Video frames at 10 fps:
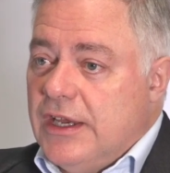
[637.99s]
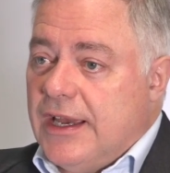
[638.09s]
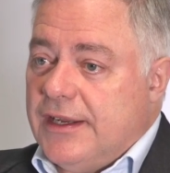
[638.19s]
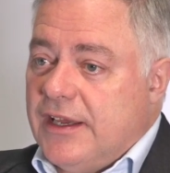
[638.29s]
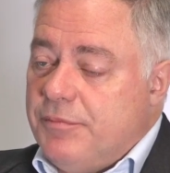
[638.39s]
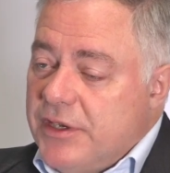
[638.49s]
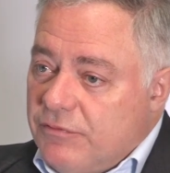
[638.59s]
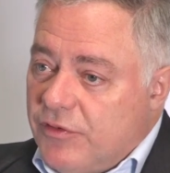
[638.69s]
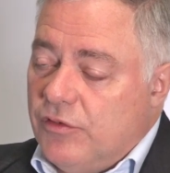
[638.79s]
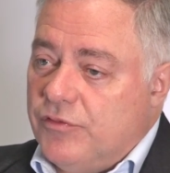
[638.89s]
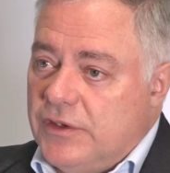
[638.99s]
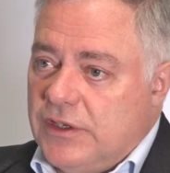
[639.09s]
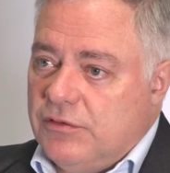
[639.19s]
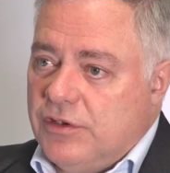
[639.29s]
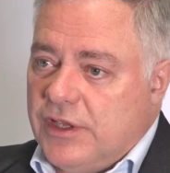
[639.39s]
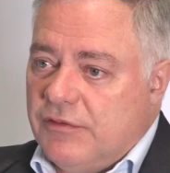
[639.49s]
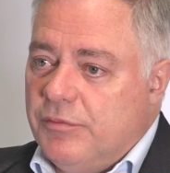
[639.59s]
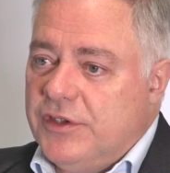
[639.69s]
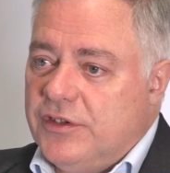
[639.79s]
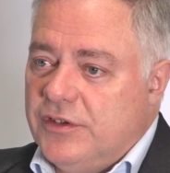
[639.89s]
And I've been involved in local government,